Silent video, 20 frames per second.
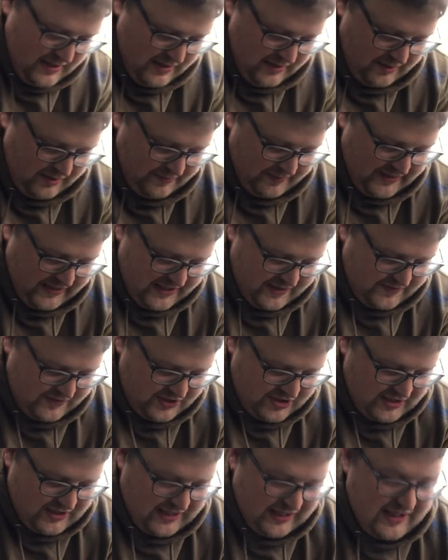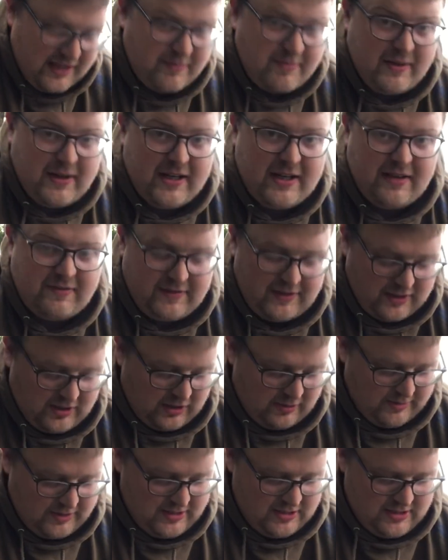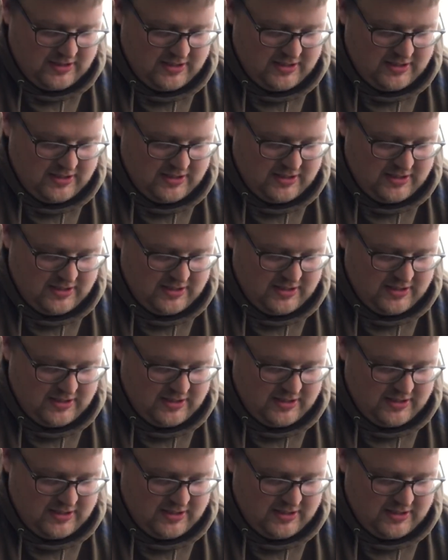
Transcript: the biggest fish in the lake, but a lovely common.